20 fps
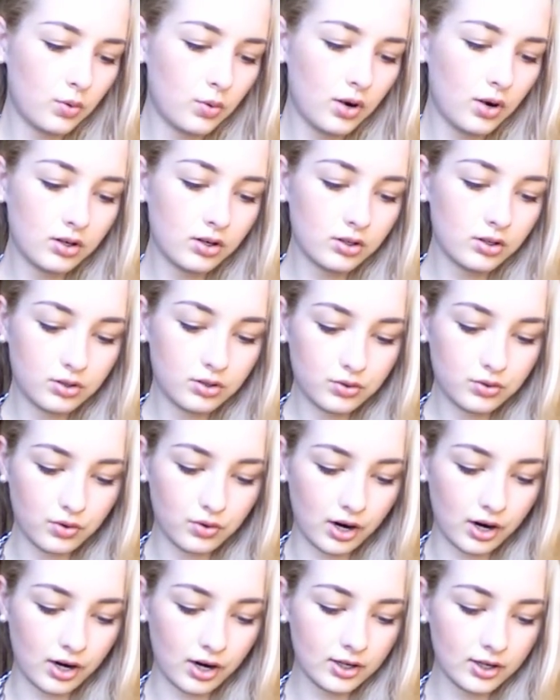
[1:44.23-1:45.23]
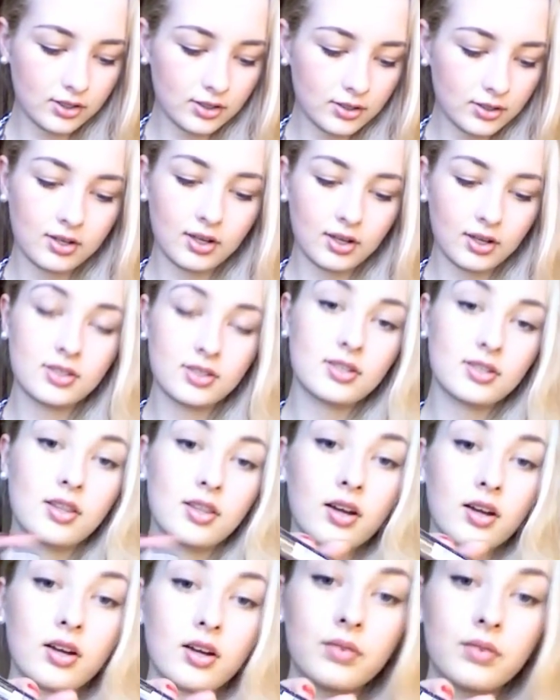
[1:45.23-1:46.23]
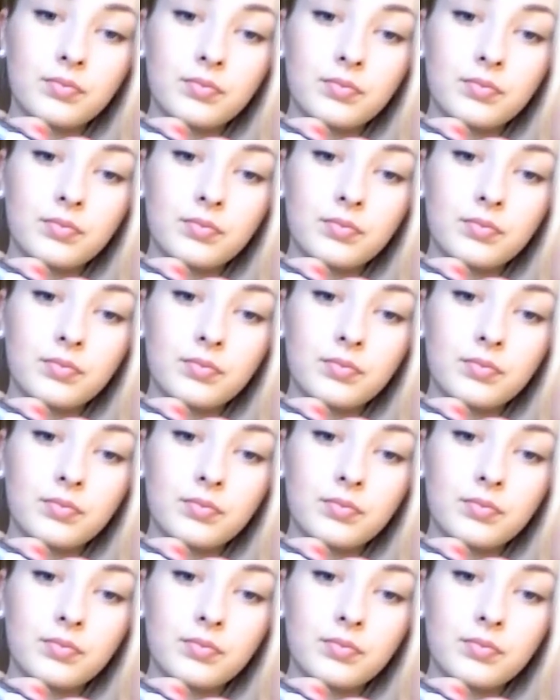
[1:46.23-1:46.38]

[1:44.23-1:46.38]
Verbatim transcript: why not to try it? It's the